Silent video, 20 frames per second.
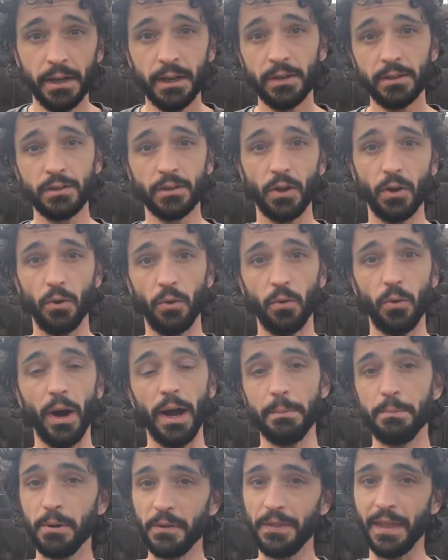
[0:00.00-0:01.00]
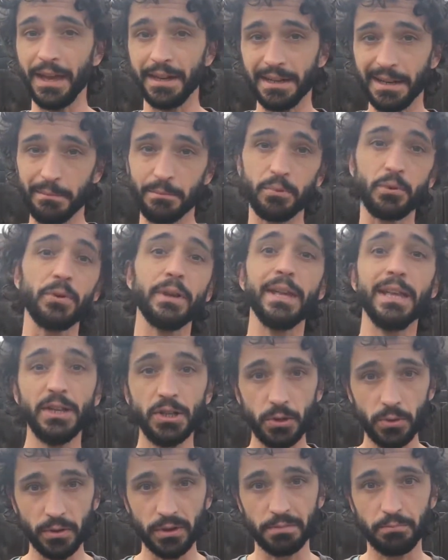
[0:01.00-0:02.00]
So I put that number
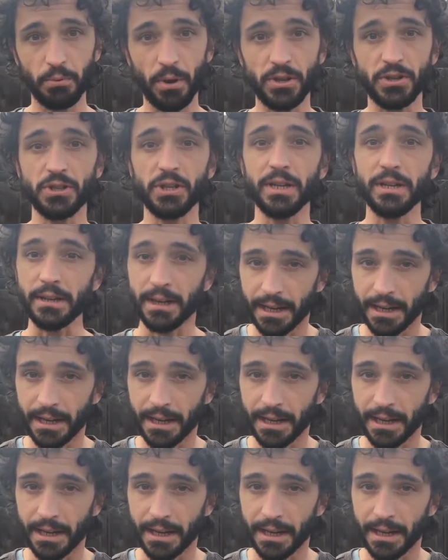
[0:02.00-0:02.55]
into a spreadsheet,